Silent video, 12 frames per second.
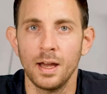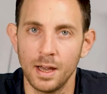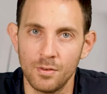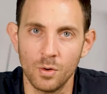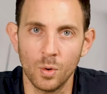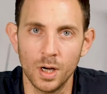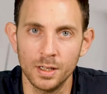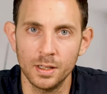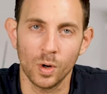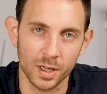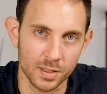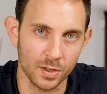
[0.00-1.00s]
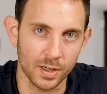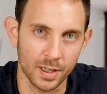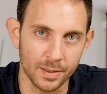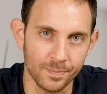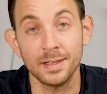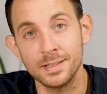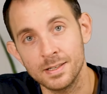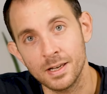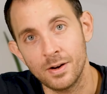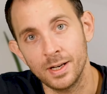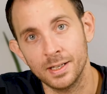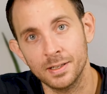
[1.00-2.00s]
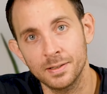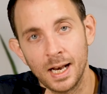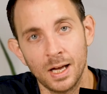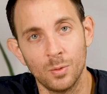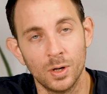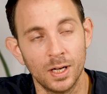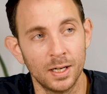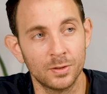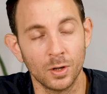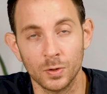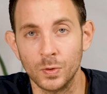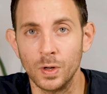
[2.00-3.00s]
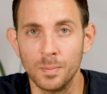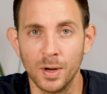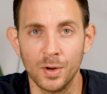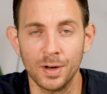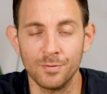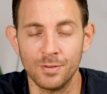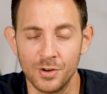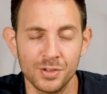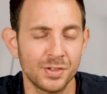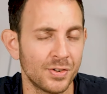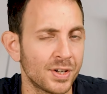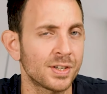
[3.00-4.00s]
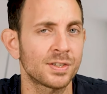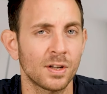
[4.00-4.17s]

Hey everyone, what is going on? This is Eric and I wanna talk to you about a very serious